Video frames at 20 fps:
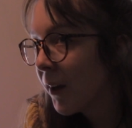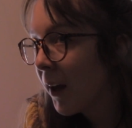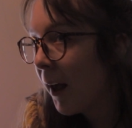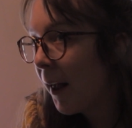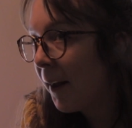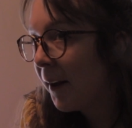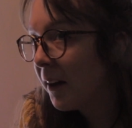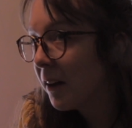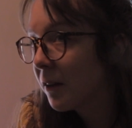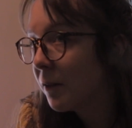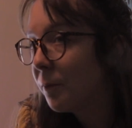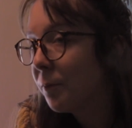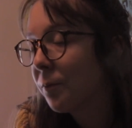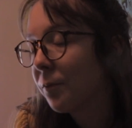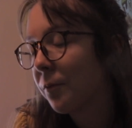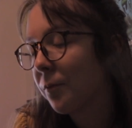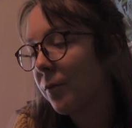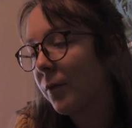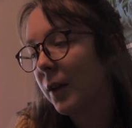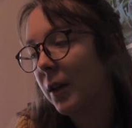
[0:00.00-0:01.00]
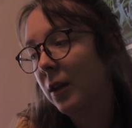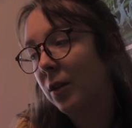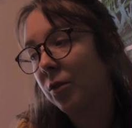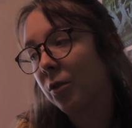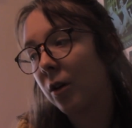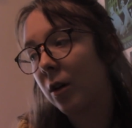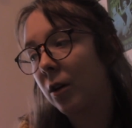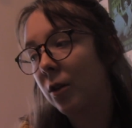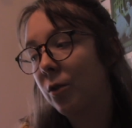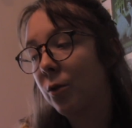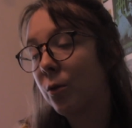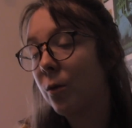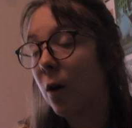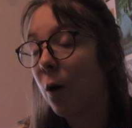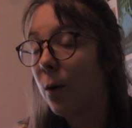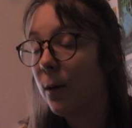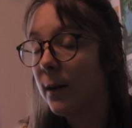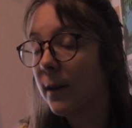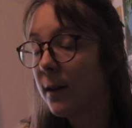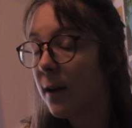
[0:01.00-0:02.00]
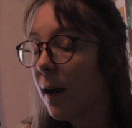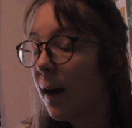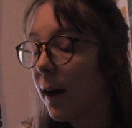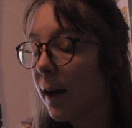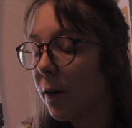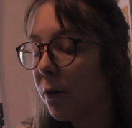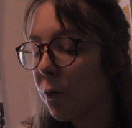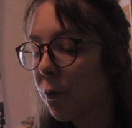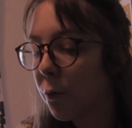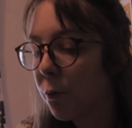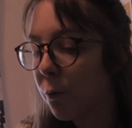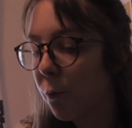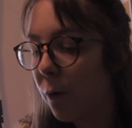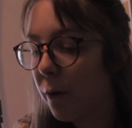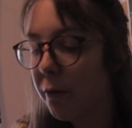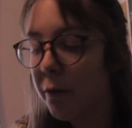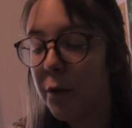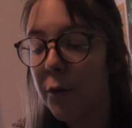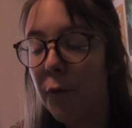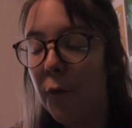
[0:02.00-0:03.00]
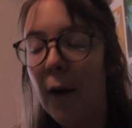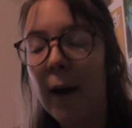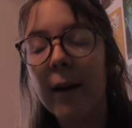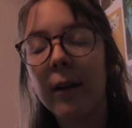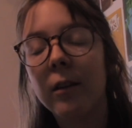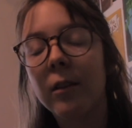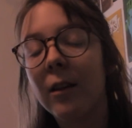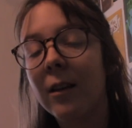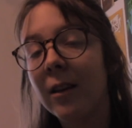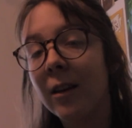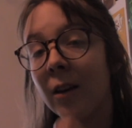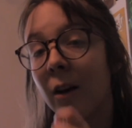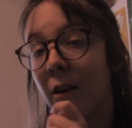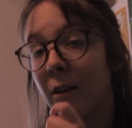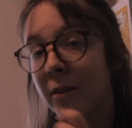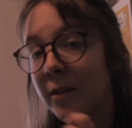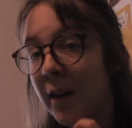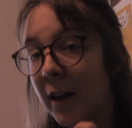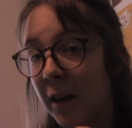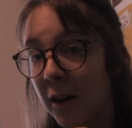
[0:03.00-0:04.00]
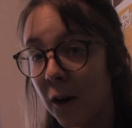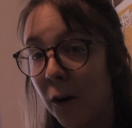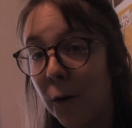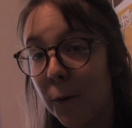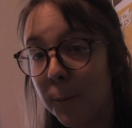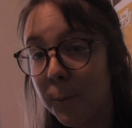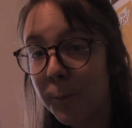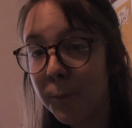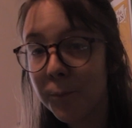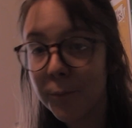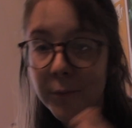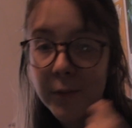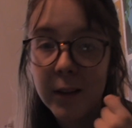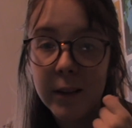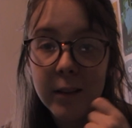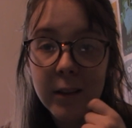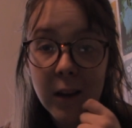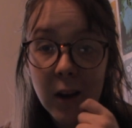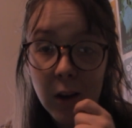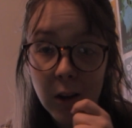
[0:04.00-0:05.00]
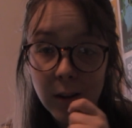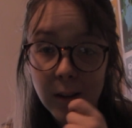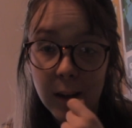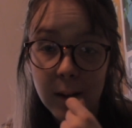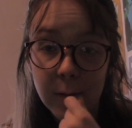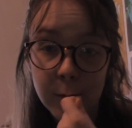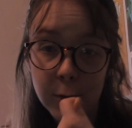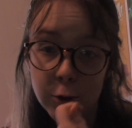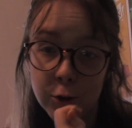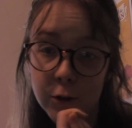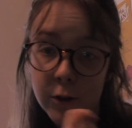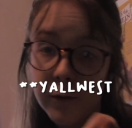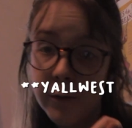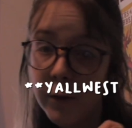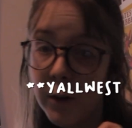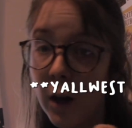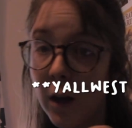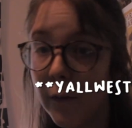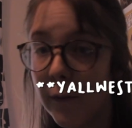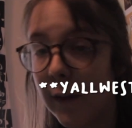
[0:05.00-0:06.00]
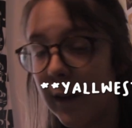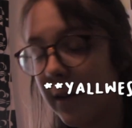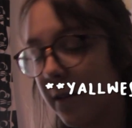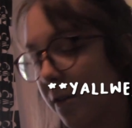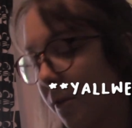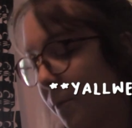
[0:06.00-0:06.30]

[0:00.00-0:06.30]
And this also coincides with the fact that Y'all Stay at Home, the online version of Y'all Fest,